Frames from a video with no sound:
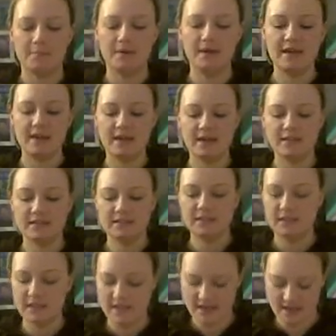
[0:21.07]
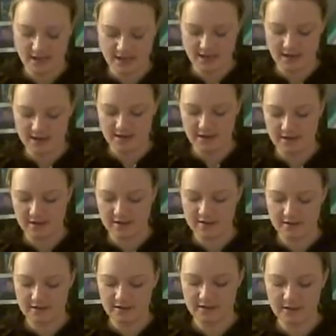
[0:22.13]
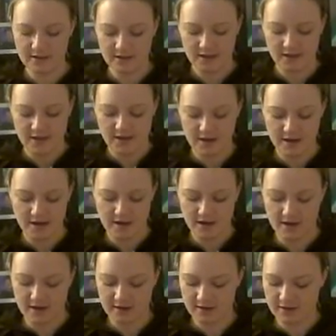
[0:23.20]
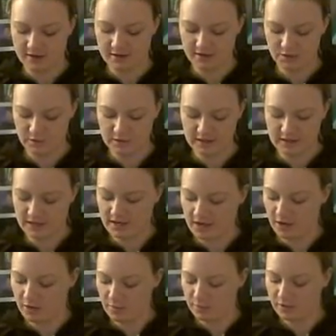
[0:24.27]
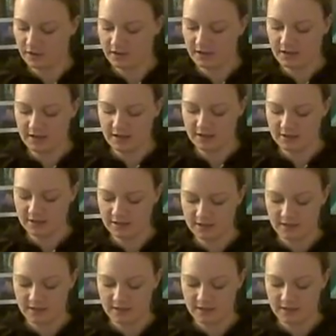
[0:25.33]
Paint I think this was an airplane